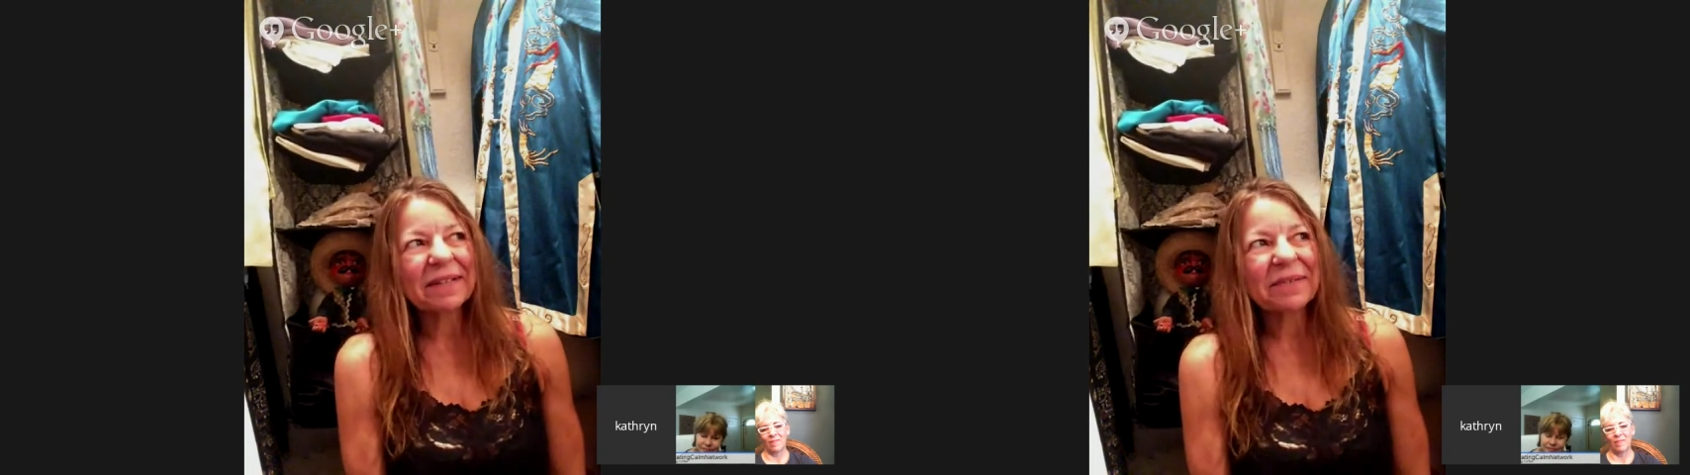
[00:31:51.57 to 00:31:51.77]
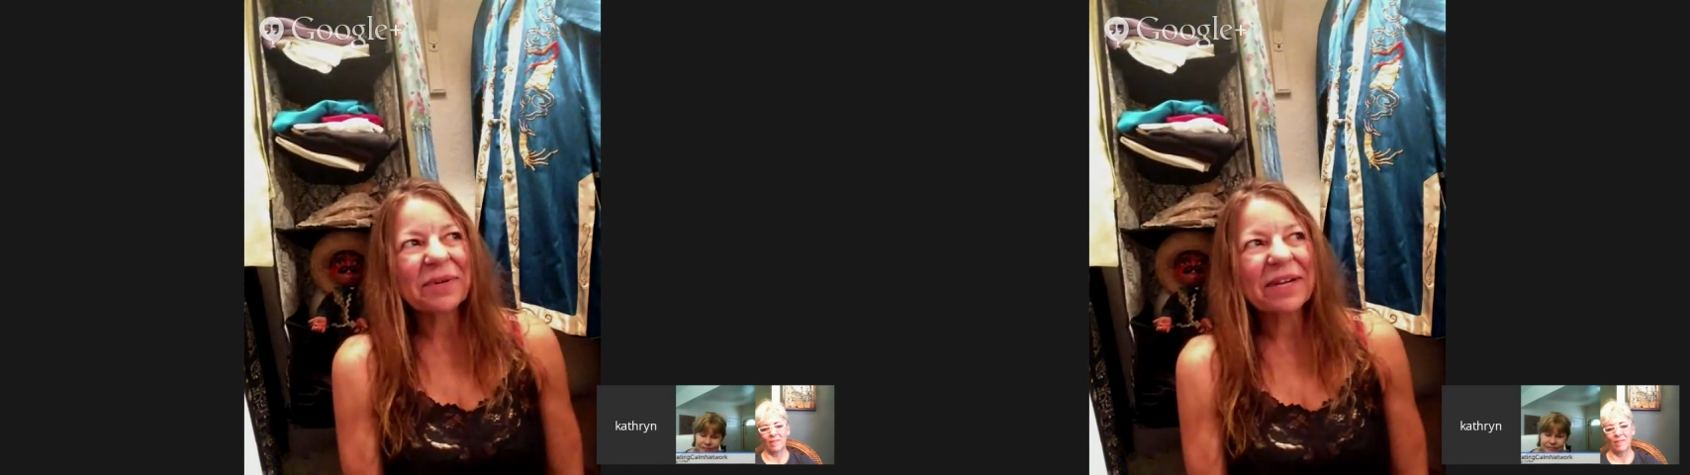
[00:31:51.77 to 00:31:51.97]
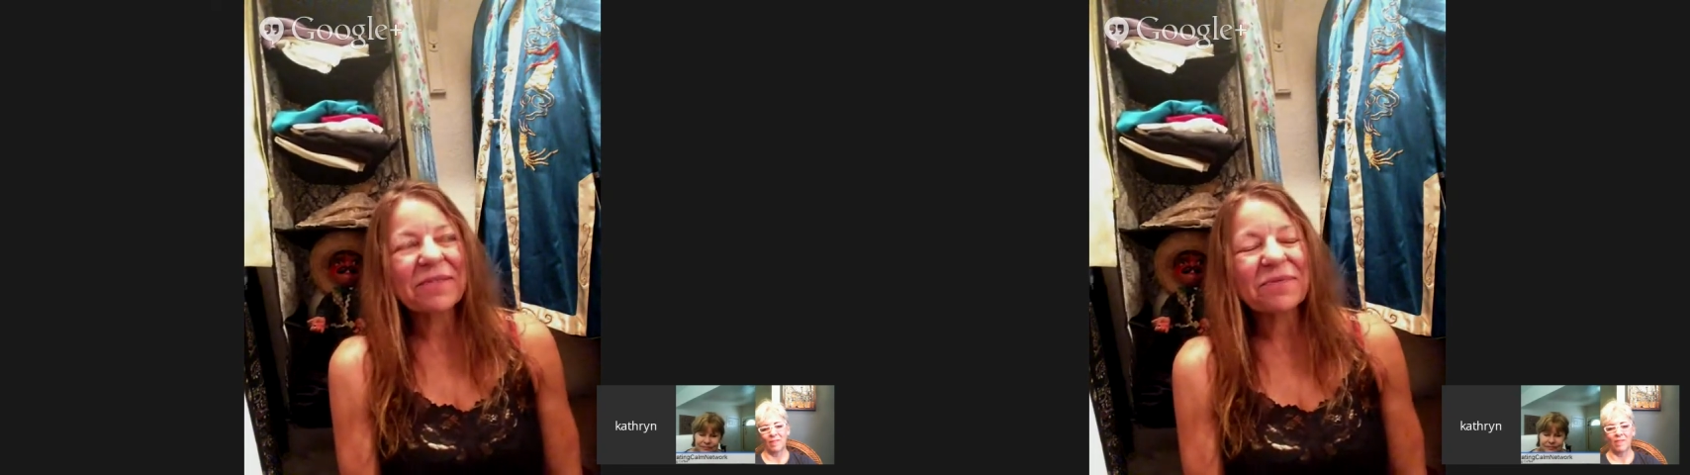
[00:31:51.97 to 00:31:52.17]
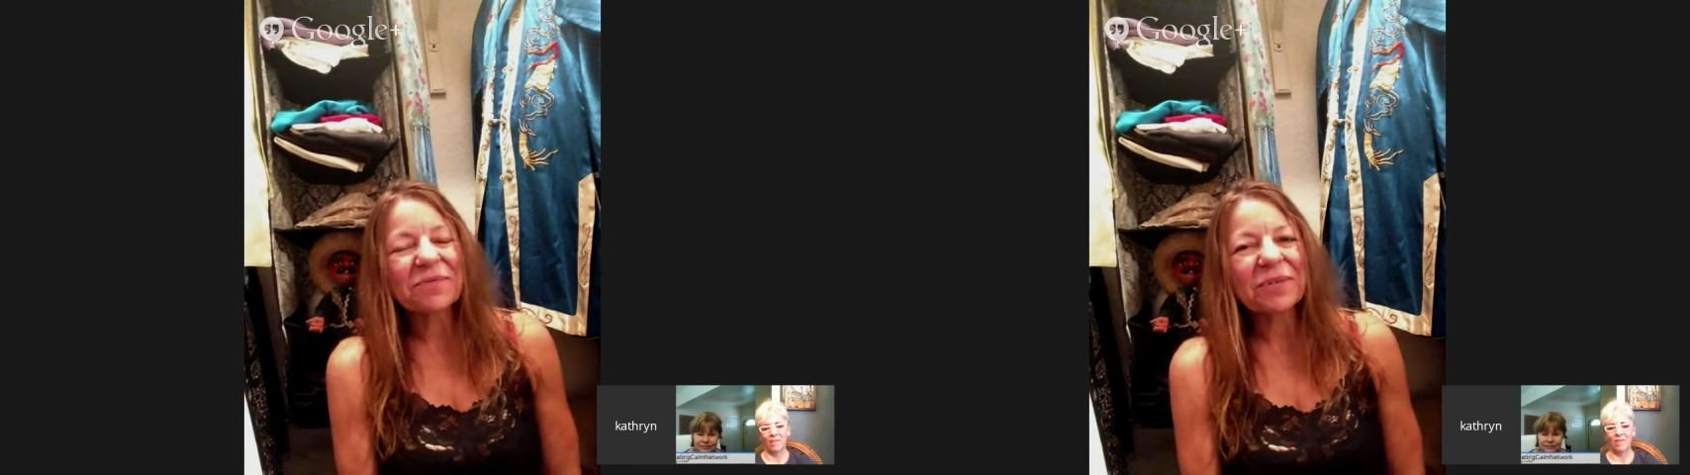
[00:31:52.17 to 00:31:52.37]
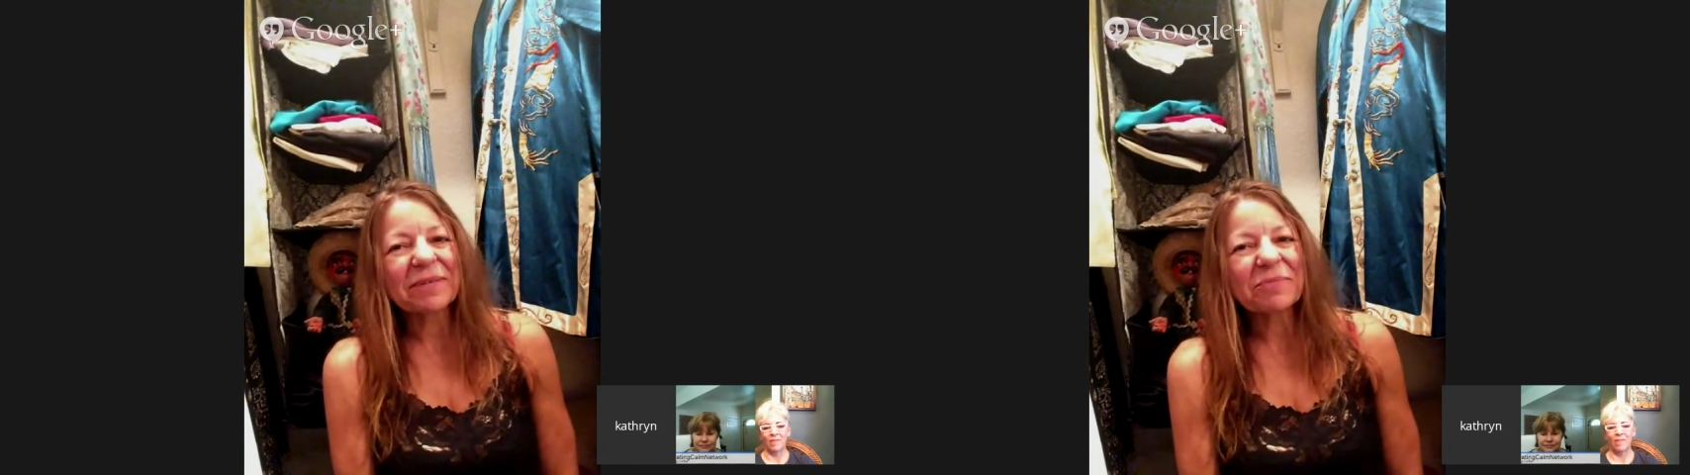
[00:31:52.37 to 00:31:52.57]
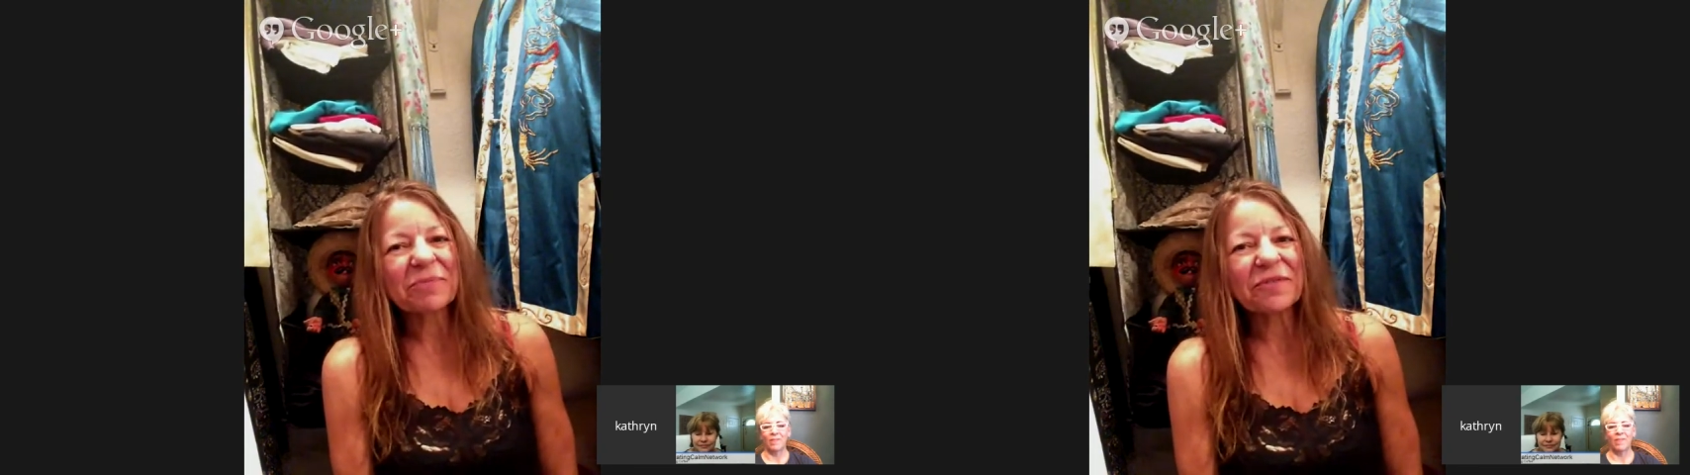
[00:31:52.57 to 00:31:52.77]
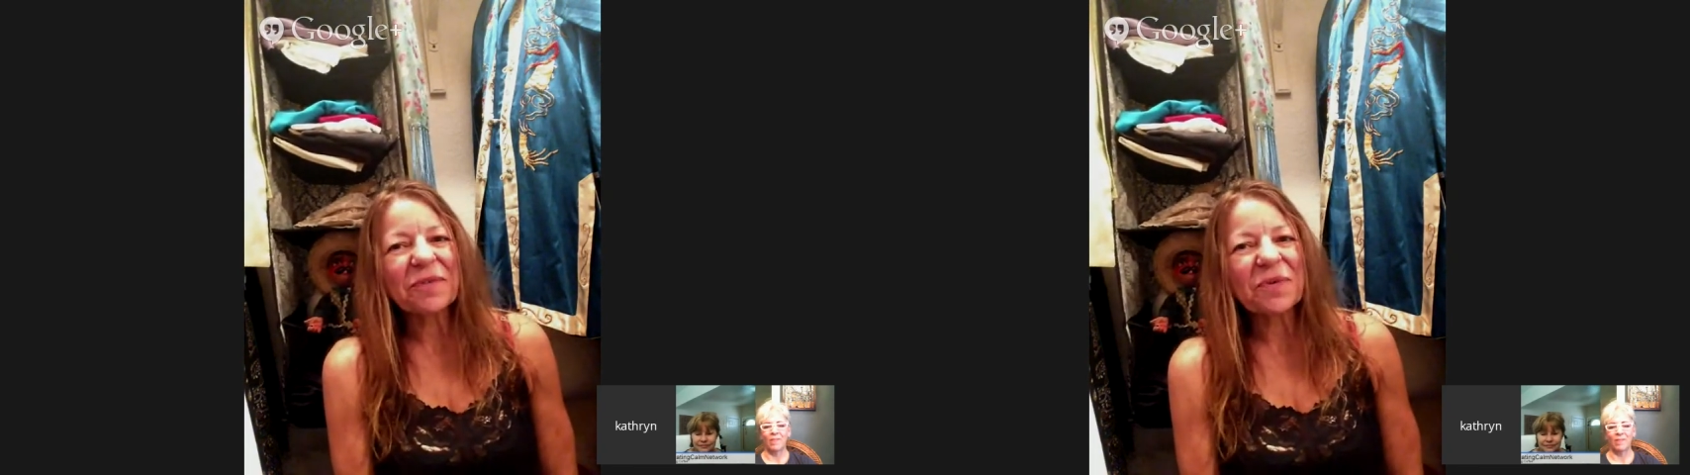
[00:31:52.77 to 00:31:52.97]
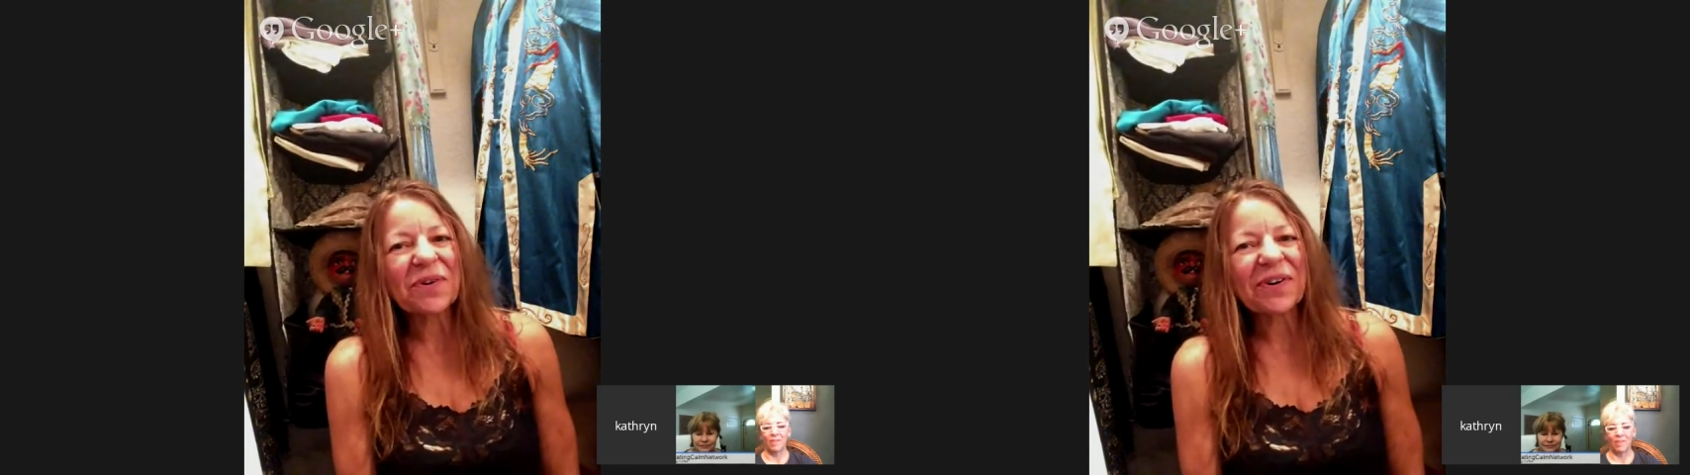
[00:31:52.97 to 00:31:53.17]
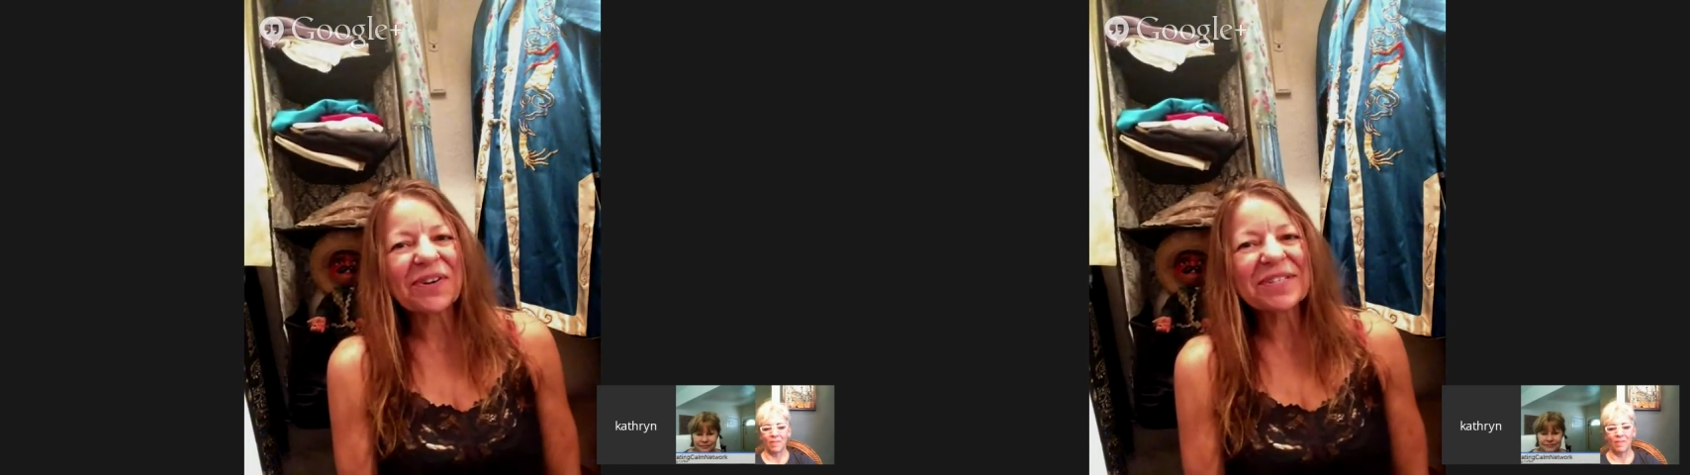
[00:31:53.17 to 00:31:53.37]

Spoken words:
what I've written before.